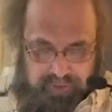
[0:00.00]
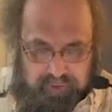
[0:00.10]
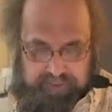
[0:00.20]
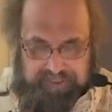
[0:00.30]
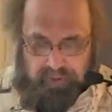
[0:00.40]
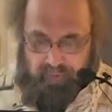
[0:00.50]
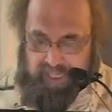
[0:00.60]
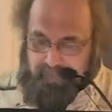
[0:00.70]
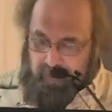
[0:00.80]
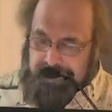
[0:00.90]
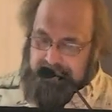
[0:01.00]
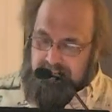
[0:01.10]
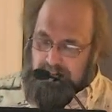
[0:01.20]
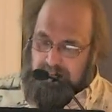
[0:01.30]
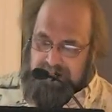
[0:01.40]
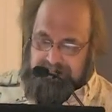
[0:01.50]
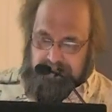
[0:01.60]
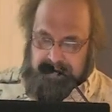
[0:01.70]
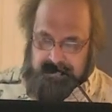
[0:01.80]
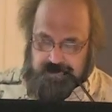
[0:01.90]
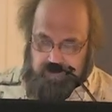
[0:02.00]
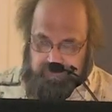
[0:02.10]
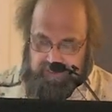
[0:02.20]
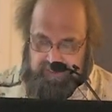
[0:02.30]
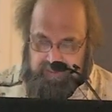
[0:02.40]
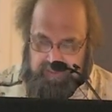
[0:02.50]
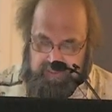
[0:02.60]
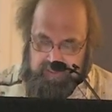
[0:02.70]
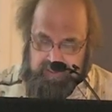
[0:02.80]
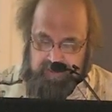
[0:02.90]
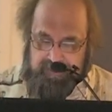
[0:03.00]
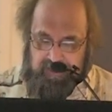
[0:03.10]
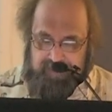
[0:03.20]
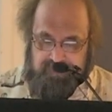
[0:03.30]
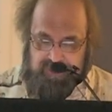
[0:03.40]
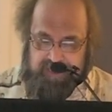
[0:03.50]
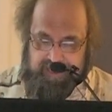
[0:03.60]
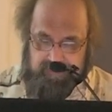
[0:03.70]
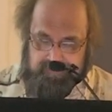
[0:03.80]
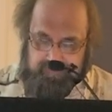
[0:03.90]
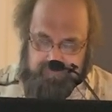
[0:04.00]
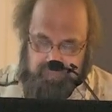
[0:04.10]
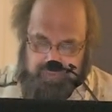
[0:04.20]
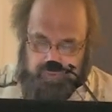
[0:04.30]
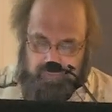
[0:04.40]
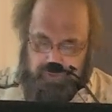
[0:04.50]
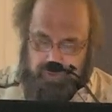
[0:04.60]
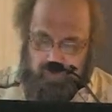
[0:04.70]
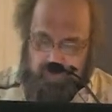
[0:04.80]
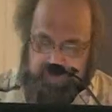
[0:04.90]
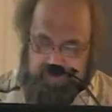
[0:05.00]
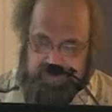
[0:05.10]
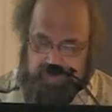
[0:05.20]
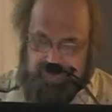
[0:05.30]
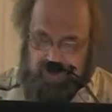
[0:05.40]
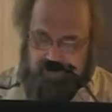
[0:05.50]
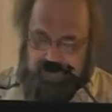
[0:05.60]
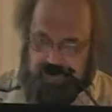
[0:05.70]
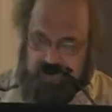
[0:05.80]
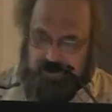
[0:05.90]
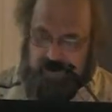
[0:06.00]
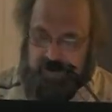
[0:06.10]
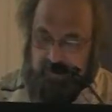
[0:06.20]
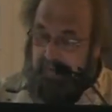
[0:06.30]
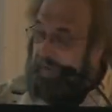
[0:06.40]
and Joanna Crapo. They're from New Bedford. Okay, they left Chatham June second, eighteen seventy-seven,